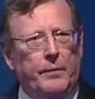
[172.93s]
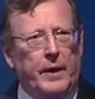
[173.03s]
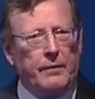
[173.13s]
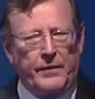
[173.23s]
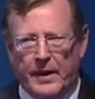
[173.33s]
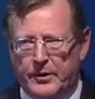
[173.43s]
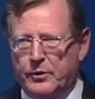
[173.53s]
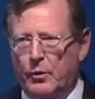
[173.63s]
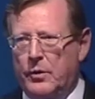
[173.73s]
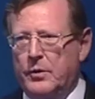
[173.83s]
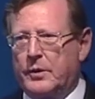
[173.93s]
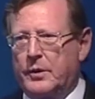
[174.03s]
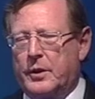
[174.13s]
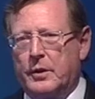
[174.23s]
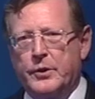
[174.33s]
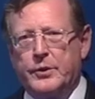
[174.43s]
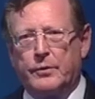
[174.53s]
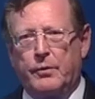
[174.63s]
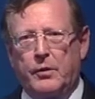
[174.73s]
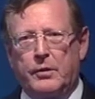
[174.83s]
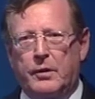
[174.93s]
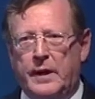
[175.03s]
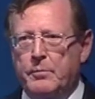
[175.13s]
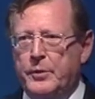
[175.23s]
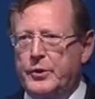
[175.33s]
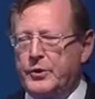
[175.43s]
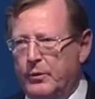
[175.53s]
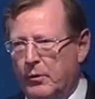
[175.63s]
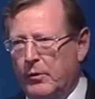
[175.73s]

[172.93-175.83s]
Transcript: That no longer occurs, there are no longer ambushes,